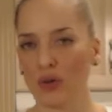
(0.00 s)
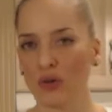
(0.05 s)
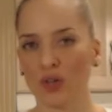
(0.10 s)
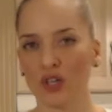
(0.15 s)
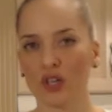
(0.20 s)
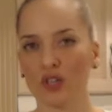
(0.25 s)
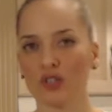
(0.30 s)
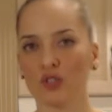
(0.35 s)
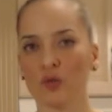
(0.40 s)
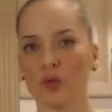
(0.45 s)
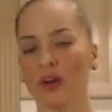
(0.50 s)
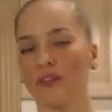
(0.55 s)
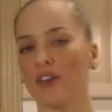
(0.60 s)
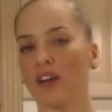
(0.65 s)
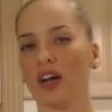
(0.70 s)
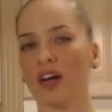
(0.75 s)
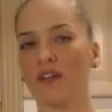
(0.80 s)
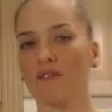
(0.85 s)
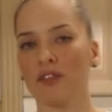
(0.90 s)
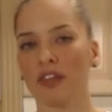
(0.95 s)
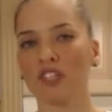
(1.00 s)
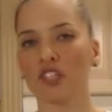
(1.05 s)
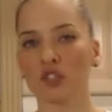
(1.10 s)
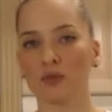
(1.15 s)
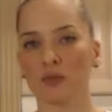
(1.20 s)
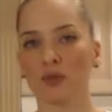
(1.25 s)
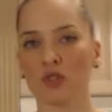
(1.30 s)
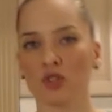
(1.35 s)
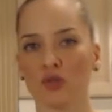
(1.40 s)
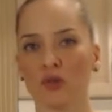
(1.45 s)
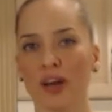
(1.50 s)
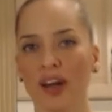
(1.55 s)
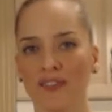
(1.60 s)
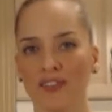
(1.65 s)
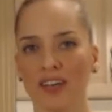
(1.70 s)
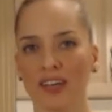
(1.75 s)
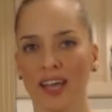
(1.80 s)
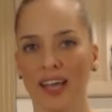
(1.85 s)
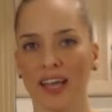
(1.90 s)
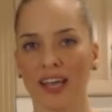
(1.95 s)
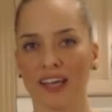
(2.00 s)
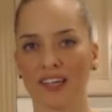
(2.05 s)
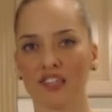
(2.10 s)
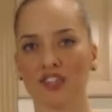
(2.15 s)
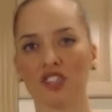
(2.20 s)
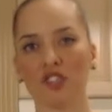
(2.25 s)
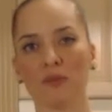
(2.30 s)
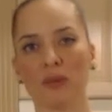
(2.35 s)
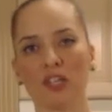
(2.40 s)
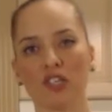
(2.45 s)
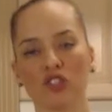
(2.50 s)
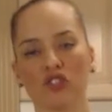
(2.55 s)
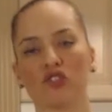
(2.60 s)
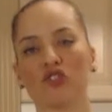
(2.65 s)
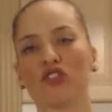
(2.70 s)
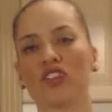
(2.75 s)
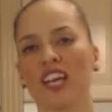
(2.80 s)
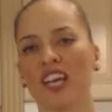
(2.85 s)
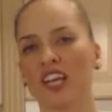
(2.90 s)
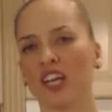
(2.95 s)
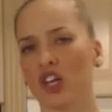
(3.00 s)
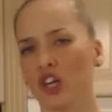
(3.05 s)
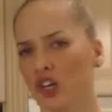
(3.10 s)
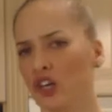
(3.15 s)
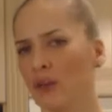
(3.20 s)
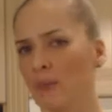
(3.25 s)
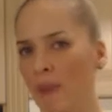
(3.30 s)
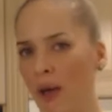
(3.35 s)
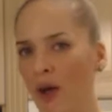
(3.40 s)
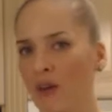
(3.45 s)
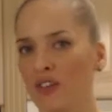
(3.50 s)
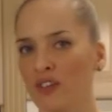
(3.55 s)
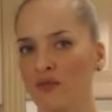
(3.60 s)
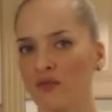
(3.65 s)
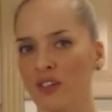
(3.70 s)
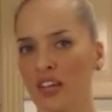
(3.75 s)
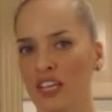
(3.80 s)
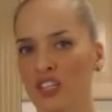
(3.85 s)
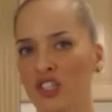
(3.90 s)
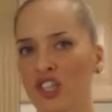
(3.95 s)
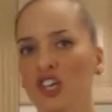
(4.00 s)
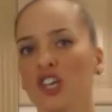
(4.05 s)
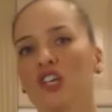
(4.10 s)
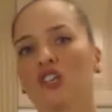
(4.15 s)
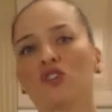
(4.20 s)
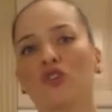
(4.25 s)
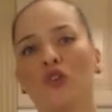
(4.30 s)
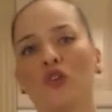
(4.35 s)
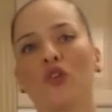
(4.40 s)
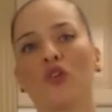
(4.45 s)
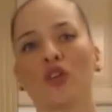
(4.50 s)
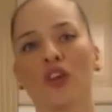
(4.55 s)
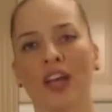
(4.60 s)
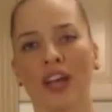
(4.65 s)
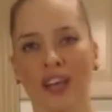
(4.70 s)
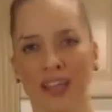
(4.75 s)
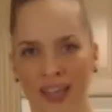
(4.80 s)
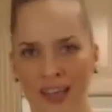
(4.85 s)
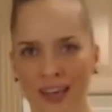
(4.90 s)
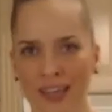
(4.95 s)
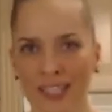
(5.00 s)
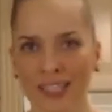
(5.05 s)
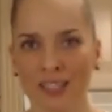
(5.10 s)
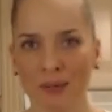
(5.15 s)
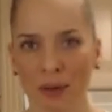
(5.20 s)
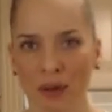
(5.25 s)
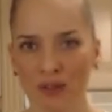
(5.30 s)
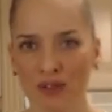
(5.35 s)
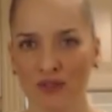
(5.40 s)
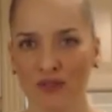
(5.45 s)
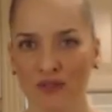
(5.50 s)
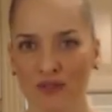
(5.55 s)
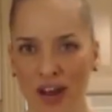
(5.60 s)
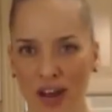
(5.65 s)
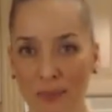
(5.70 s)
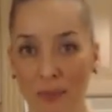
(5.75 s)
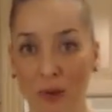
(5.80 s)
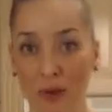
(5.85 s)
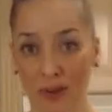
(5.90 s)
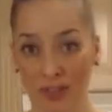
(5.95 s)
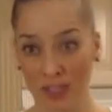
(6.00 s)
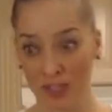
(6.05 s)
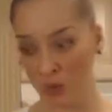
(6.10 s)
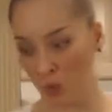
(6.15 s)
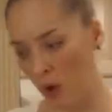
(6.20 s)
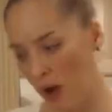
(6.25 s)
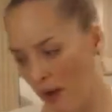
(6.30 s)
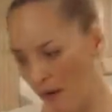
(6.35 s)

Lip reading: You can use whatever kind of vegetables you have on hand. Just make sure you're getting a good amount of veg so that you're getting a nice amount of fiber as